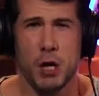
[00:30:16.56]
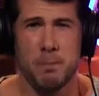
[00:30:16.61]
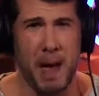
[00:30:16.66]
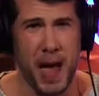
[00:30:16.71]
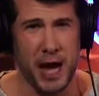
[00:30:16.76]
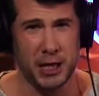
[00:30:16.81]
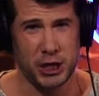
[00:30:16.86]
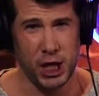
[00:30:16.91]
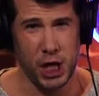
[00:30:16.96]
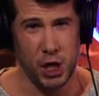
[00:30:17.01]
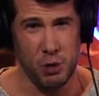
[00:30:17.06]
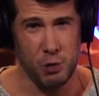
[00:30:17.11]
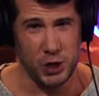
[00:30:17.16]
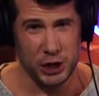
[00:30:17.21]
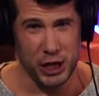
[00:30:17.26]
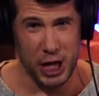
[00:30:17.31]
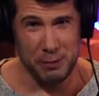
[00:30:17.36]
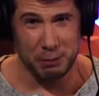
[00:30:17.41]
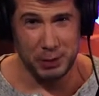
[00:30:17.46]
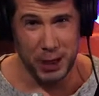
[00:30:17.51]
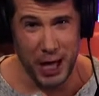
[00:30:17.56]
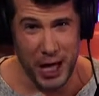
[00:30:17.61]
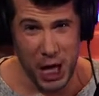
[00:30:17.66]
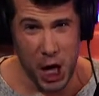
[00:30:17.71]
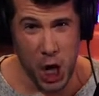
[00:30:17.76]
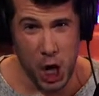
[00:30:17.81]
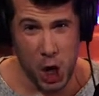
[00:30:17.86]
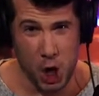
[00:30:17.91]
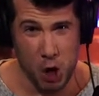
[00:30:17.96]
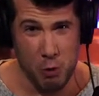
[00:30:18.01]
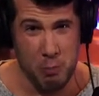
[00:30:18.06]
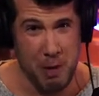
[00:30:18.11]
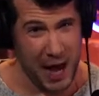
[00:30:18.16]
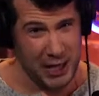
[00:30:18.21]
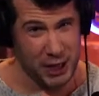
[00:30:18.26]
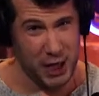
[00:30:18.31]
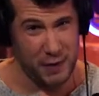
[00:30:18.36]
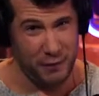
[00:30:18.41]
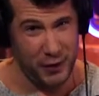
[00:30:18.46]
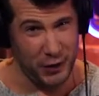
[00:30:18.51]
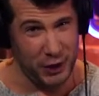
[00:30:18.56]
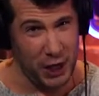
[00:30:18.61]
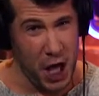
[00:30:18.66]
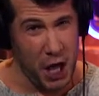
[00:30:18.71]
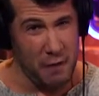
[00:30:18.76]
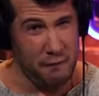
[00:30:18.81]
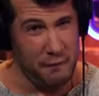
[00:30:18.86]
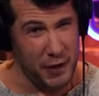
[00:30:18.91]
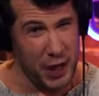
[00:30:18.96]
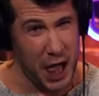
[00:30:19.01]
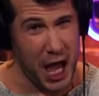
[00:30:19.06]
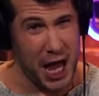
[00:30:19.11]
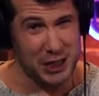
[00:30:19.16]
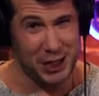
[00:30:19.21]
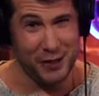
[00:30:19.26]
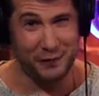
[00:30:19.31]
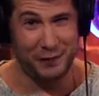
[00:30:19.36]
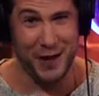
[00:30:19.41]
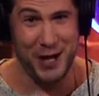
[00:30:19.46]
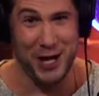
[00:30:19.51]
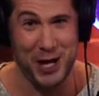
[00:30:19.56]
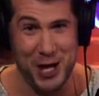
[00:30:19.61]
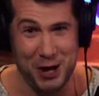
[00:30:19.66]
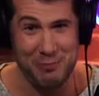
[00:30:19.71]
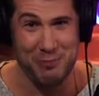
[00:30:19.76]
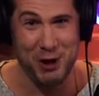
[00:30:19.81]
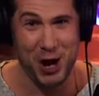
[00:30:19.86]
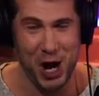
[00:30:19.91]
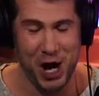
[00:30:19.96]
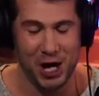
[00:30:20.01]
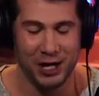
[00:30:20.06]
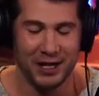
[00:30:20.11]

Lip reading: Back to, was it Plato? Back to philosophy, humor.